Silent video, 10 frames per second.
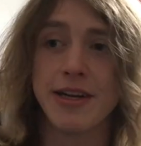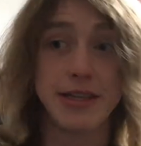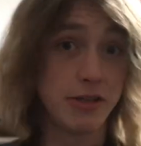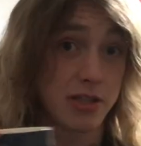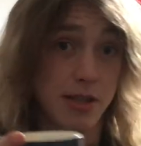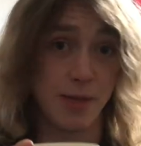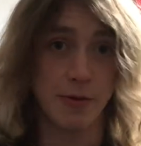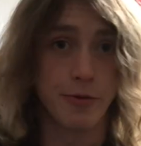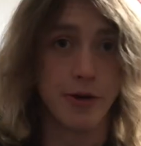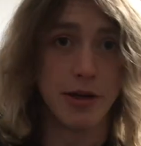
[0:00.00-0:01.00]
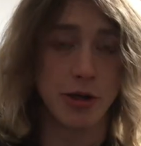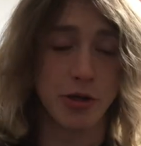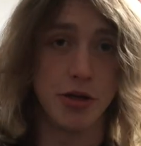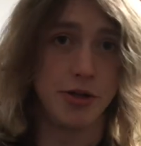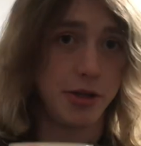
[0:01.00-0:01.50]
Used to be really
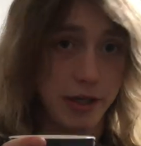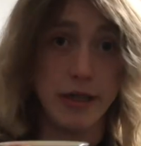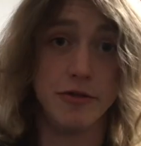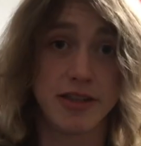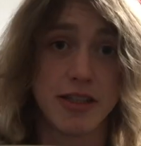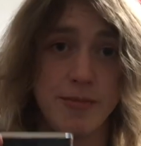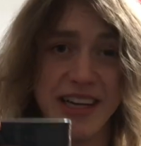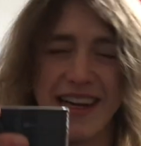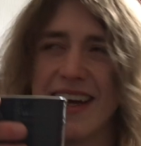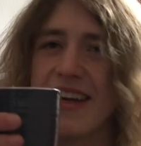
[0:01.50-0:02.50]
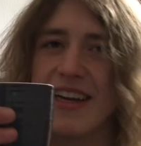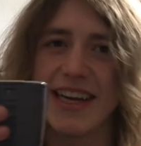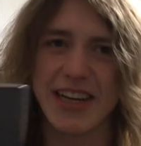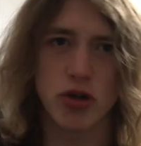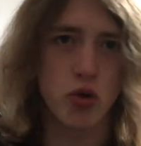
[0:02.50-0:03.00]
good. Used to be
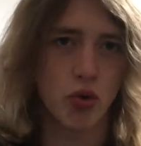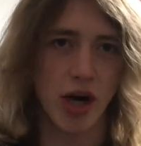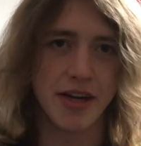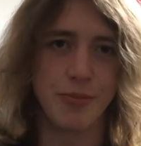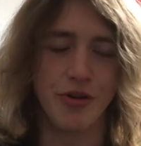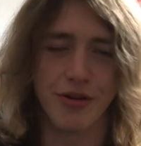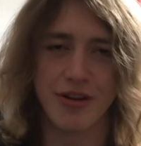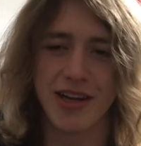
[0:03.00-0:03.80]
incredible.